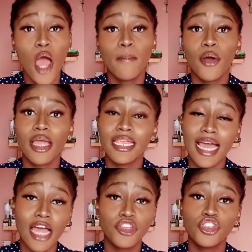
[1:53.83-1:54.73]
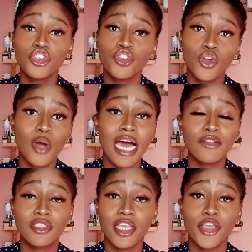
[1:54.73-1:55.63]
But yeah, you should know how to
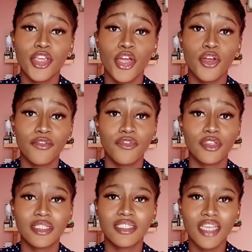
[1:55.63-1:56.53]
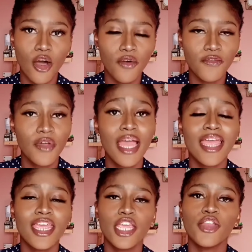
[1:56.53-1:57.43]
take care of yourself
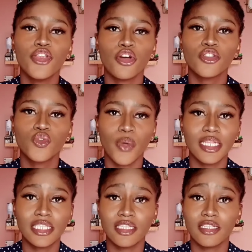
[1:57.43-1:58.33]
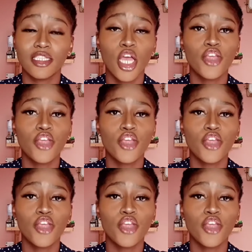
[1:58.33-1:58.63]
in your 20s.